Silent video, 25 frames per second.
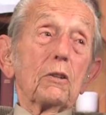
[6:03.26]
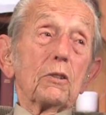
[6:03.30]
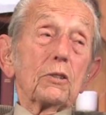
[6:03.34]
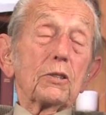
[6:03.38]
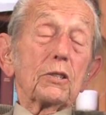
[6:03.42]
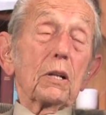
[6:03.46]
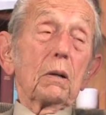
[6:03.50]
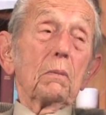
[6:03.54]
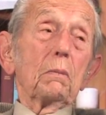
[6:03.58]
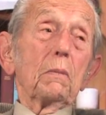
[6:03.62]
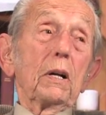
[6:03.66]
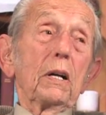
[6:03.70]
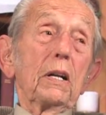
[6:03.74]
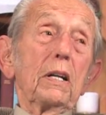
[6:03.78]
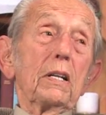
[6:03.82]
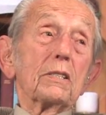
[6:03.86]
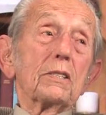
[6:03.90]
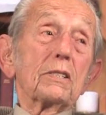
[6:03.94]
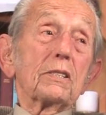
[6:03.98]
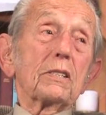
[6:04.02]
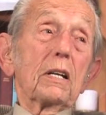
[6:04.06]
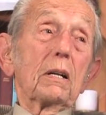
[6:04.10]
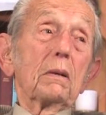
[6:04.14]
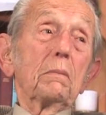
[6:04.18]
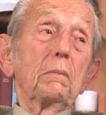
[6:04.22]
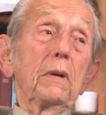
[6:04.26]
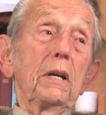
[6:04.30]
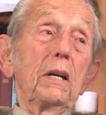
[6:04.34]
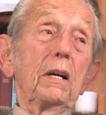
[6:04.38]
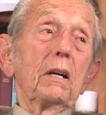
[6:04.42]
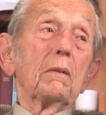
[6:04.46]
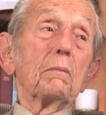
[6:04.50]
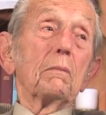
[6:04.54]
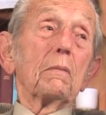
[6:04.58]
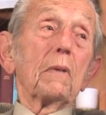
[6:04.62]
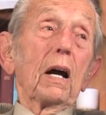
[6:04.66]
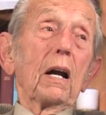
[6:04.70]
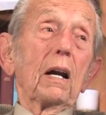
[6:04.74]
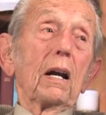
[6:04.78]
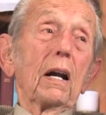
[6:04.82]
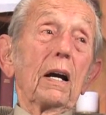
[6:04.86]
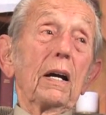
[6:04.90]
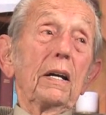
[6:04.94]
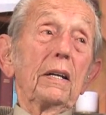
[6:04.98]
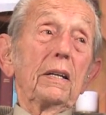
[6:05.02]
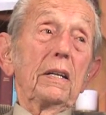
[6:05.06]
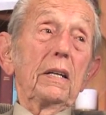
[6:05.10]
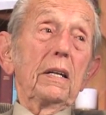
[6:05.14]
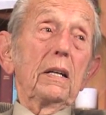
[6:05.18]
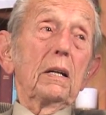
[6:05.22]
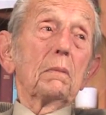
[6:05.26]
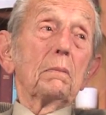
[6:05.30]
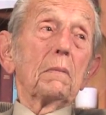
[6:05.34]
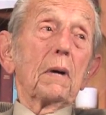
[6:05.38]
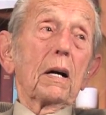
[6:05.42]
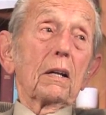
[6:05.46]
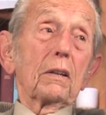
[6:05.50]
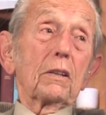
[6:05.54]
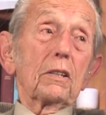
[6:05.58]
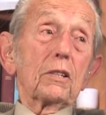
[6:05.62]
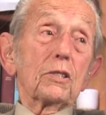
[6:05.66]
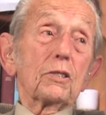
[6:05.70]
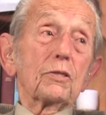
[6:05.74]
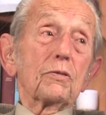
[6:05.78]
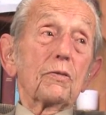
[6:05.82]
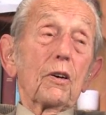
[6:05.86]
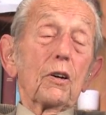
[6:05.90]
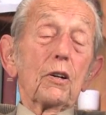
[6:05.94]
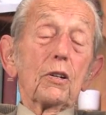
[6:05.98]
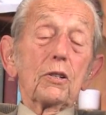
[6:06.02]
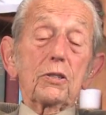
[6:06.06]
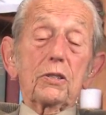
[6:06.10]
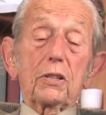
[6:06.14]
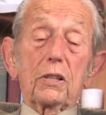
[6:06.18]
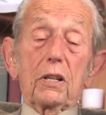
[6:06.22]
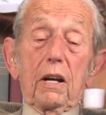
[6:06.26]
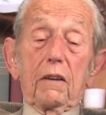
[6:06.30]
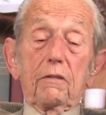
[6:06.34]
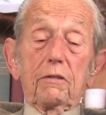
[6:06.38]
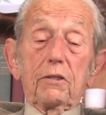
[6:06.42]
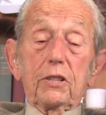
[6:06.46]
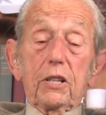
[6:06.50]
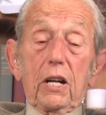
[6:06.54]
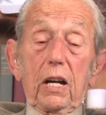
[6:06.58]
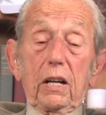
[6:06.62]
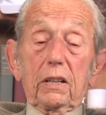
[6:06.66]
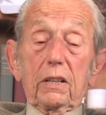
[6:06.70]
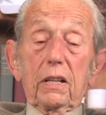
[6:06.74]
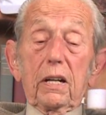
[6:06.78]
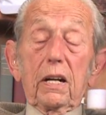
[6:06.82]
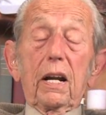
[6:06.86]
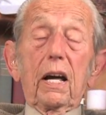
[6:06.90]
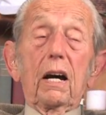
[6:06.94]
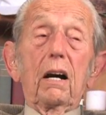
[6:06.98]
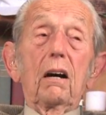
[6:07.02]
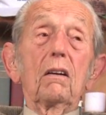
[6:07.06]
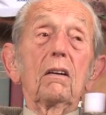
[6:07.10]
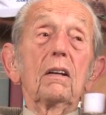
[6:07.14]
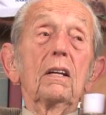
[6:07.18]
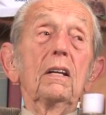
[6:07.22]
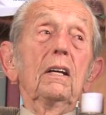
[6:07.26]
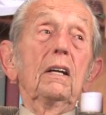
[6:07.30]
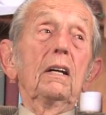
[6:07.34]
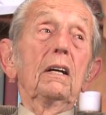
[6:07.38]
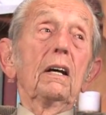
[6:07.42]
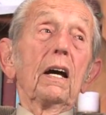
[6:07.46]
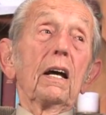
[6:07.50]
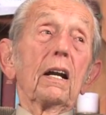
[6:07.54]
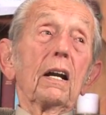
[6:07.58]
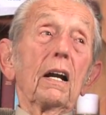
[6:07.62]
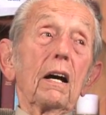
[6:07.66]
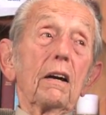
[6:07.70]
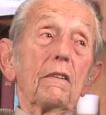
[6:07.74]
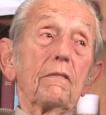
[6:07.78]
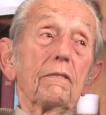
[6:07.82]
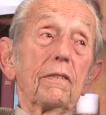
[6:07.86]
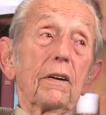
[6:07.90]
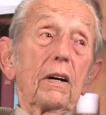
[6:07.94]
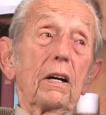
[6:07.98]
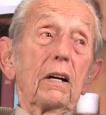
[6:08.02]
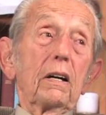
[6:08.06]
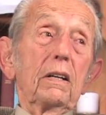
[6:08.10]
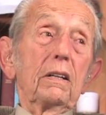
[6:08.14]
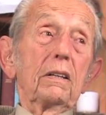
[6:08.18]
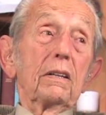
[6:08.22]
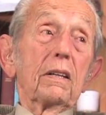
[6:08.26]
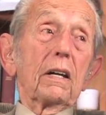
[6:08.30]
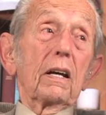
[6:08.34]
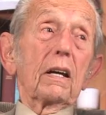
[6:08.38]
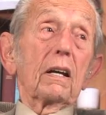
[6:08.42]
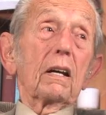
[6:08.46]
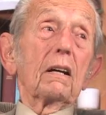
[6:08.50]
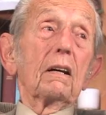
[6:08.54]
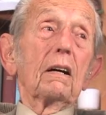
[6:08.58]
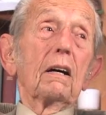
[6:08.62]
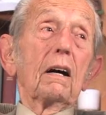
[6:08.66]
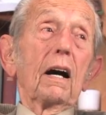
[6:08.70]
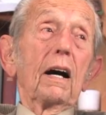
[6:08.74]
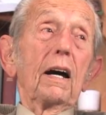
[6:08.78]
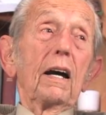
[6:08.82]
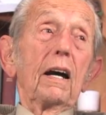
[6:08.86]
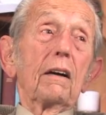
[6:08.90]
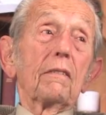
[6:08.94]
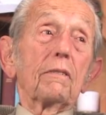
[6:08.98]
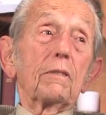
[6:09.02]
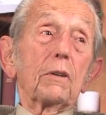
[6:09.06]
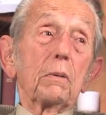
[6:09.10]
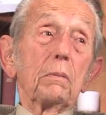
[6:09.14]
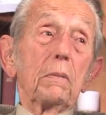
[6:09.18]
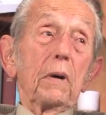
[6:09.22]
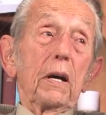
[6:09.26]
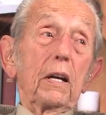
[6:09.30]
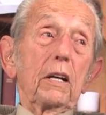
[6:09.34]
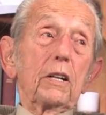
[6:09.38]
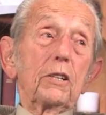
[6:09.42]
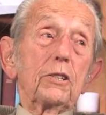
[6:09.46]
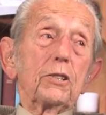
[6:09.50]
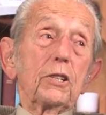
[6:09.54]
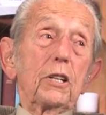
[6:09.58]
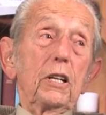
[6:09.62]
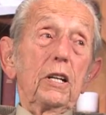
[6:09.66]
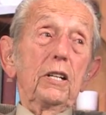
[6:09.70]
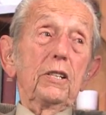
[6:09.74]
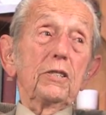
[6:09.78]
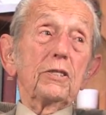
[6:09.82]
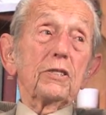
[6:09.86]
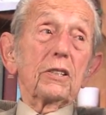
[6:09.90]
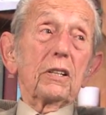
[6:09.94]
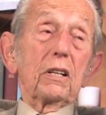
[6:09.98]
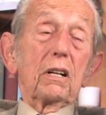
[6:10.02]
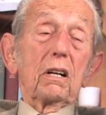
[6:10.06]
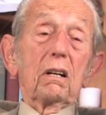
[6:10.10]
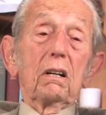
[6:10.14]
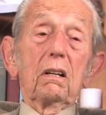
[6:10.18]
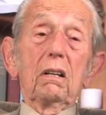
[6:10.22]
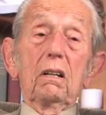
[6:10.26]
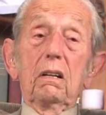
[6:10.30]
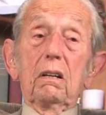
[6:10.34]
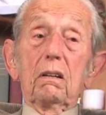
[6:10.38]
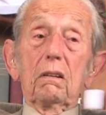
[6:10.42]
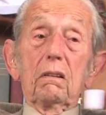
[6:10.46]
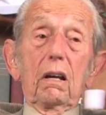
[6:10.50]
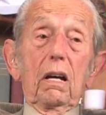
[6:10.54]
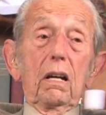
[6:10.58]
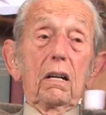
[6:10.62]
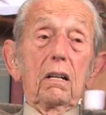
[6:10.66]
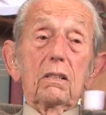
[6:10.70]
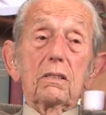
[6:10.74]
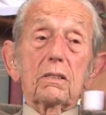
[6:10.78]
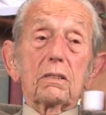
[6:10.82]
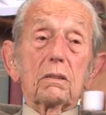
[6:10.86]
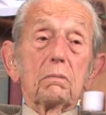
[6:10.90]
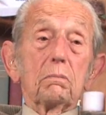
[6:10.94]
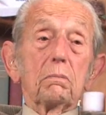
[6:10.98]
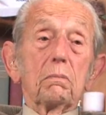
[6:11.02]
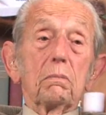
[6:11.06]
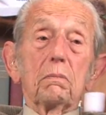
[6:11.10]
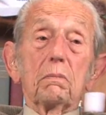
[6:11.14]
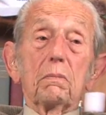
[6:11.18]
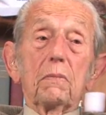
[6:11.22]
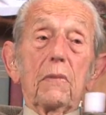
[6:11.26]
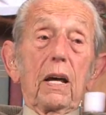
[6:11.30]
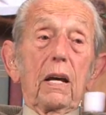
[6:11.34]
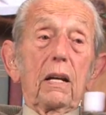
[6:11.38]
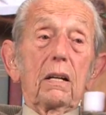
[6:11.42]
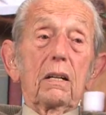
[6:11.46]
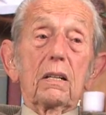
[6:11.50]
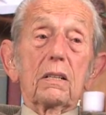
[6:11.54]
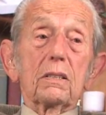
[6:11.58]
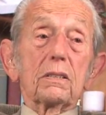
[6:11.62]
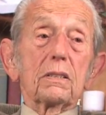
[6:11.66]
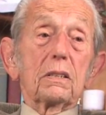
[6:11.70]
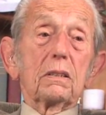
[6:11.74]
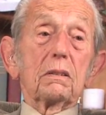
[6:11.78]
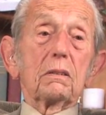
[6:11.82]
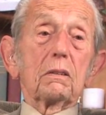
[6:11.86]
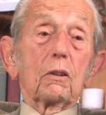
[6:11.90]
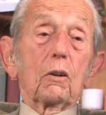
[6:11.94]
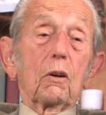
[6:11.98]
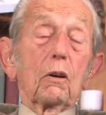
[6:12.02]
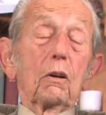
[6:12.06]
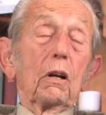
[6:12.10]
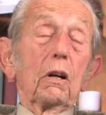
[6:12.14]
or somebody has sent me an idea about this verse, and I've checked it out, and I find that I have to make a change in it. That doesn't